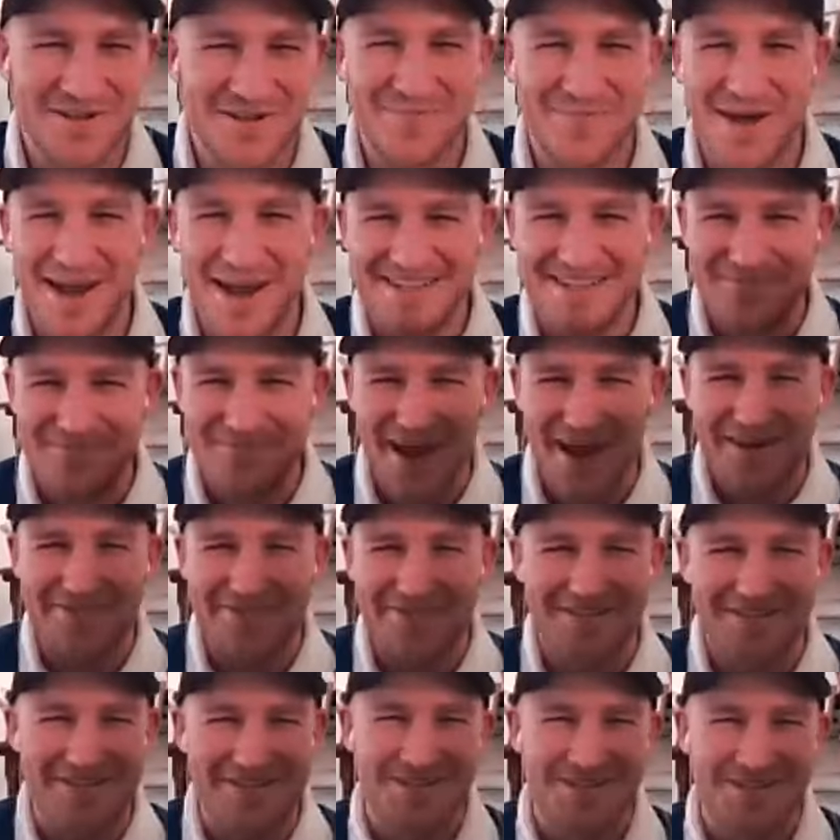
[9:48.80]
to back with the
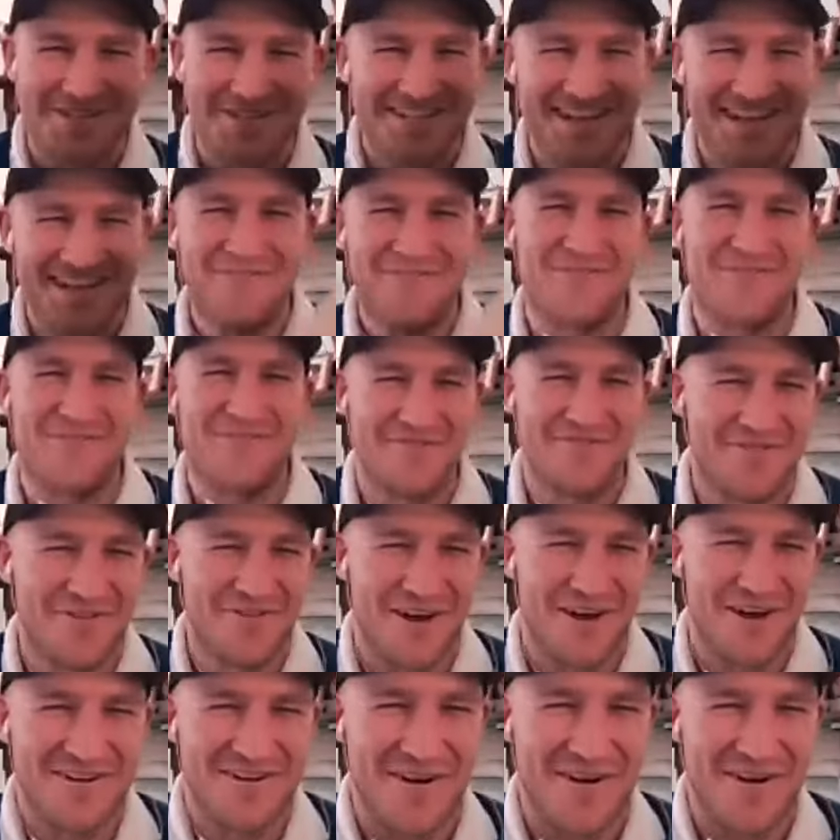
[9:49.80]
jukes up and
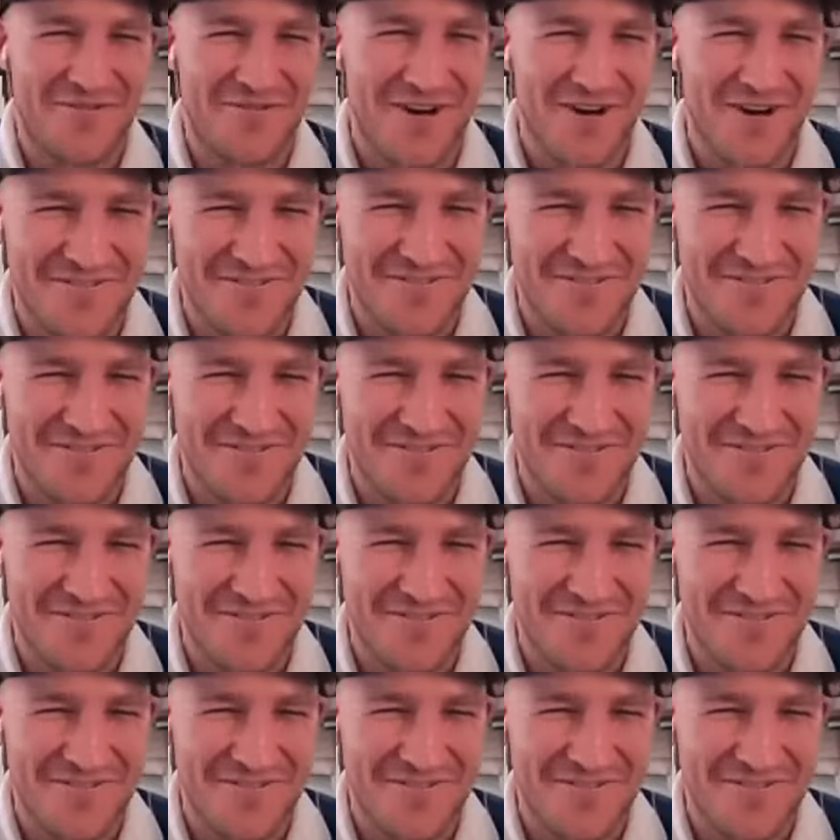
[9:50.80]
fighting off whatever was